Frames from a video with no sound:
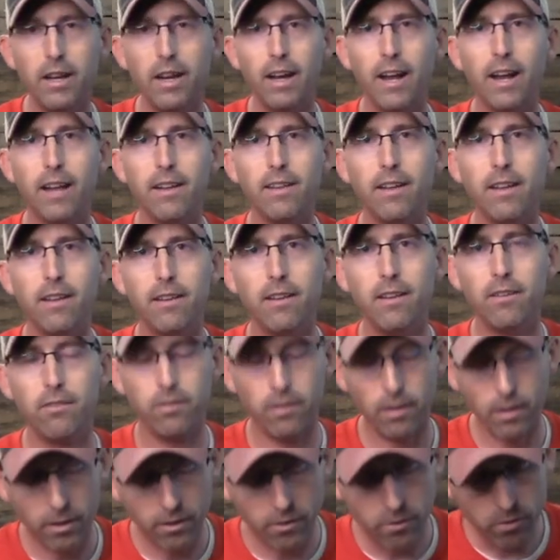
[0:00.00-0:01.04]
and then this
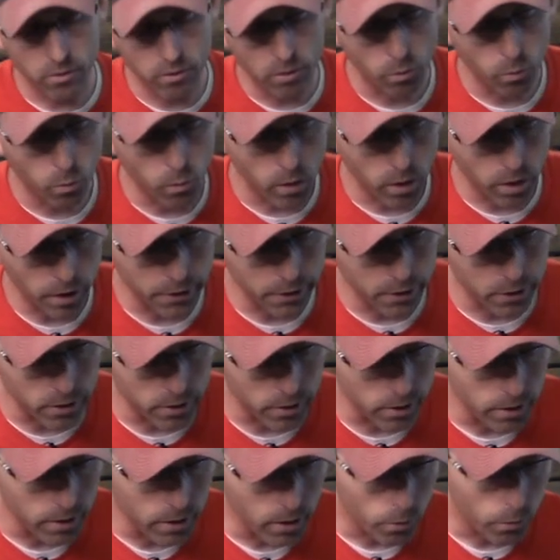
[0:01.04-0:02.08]
is the
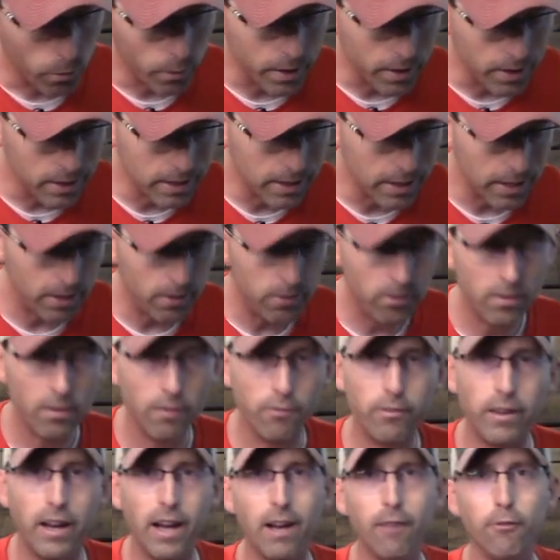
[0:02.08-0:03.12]
water release
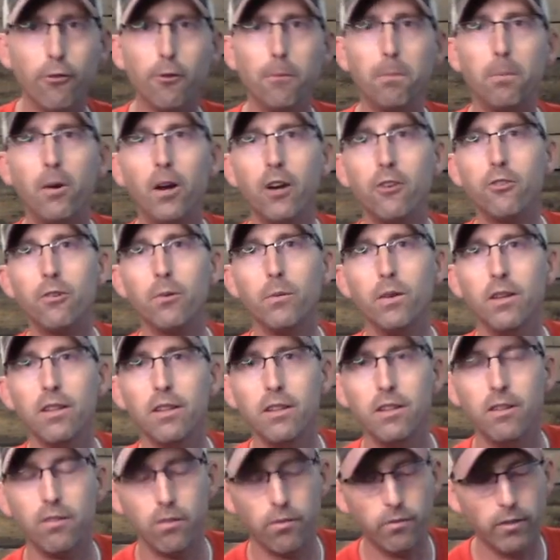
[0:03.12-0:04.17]
valve or pressure
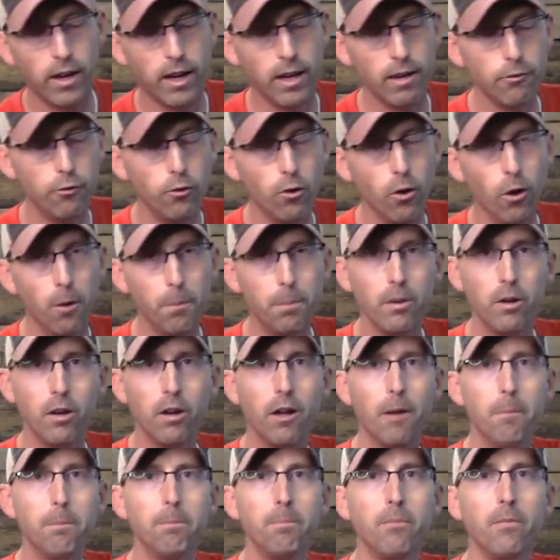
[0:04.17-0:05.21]
release valve you open it
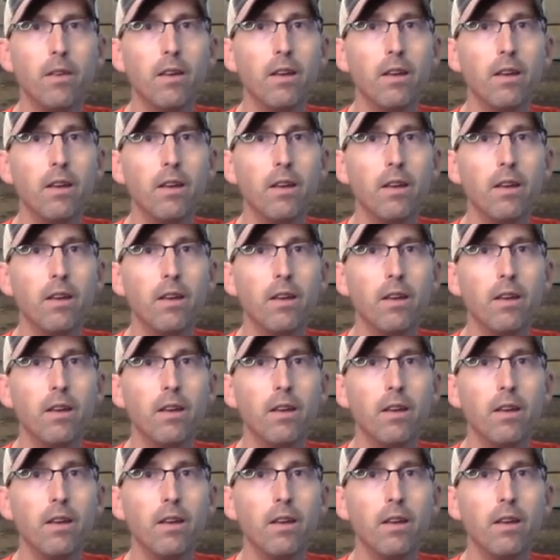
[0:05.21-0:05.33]
up